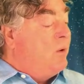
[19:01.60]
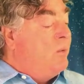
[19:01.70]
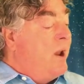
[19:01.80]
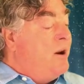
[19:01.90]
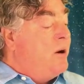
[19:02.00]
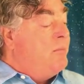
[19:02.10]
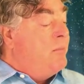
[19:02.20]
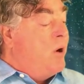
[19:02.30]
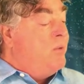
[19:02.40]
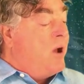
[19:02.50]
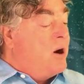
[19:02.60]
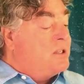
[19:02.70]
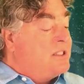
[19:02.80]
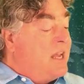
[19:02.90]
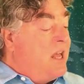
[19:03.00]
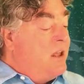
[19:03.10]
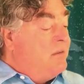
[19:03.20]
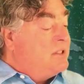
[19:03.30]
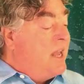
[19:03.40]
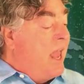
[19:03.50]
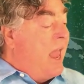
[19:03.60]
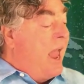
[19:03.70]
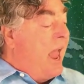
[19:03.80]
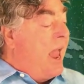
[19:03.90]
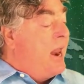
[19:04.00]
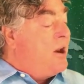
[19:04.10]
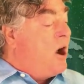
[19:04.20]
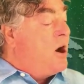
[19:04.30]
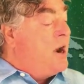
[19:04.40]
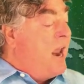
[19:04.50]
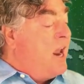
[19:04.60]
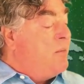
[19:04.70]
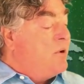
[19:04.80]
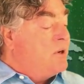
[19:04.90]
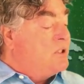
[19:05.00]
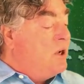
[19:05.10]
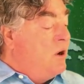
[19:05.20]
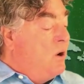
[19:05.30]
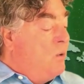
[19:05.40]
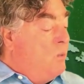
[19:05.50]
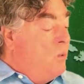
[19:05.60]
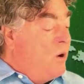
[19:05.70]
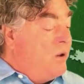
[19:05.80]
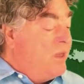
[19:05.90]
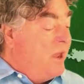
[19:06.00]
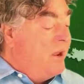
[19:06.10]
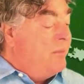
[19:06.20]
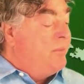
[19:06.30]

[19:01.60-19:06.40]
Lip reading: will render both ourselves and our neighbors worthy.